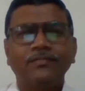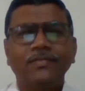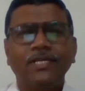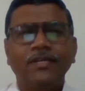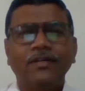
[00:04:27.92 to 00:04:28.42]

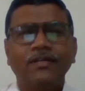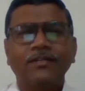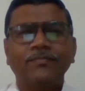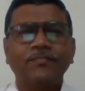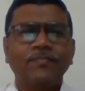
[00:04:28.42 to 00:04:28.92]

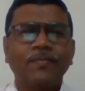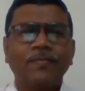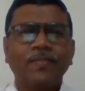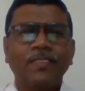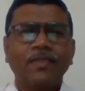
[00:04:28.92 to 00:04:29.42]
Here
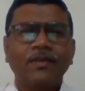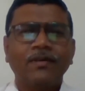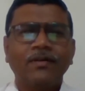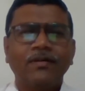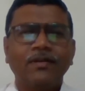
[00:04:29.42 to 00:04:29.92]

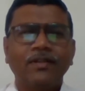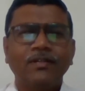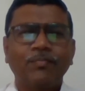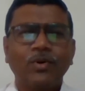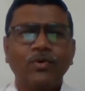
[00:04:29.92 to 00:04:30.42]
in
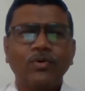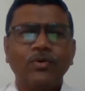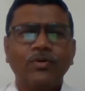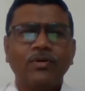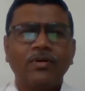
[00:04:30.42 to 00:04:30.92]
the
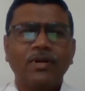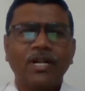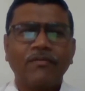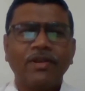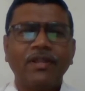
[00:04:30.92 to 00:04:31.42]

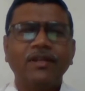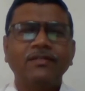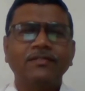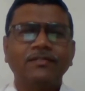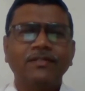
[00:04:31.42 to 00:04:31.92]

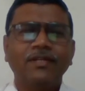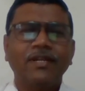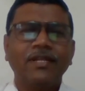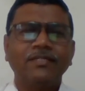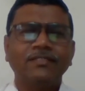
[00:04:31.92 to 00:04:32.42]
Proto-Dravidian,
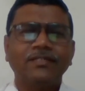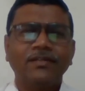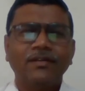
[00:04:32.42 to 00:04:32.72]
it is